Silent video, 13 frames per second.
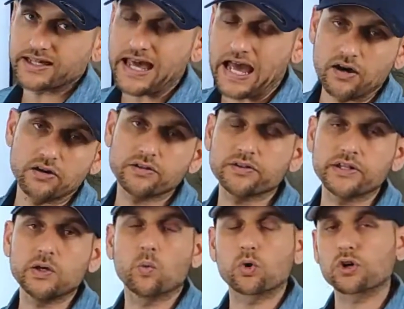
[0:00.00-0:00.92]

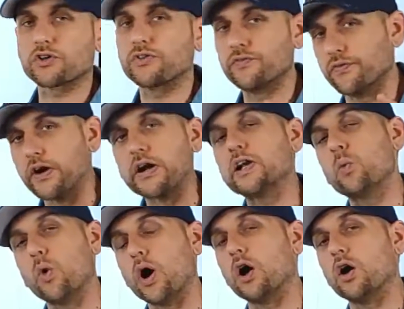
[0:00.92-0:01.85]
Calendly works very
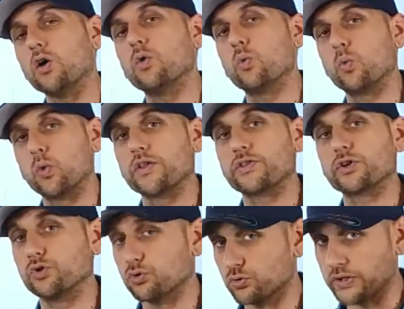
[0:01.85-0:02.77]
well
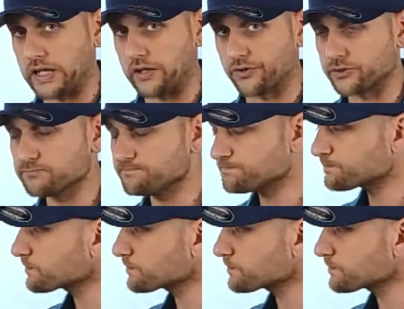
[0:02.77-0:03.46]
with Google Calendar.